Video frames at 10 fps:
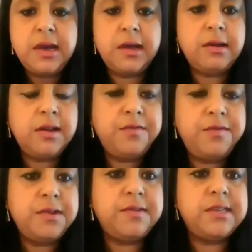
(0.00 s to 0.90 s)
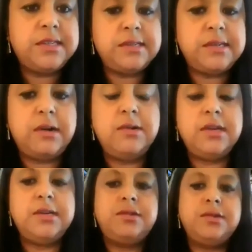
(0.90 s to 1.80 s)
a lot of universities are
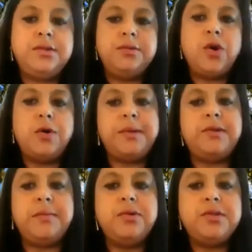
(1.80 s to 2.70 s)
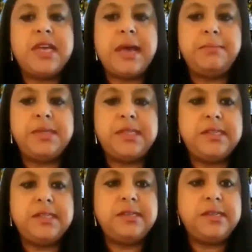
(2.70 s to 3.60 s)
looking to open remote
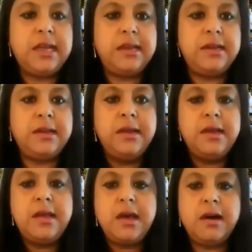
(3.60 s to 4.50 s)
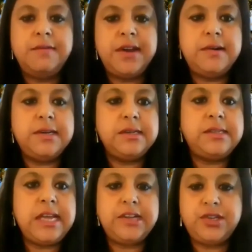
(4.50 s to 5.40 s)
campuses in
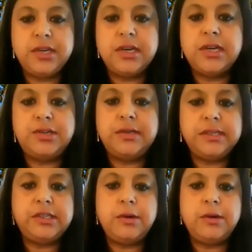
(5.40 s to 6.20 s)
various Asian countries.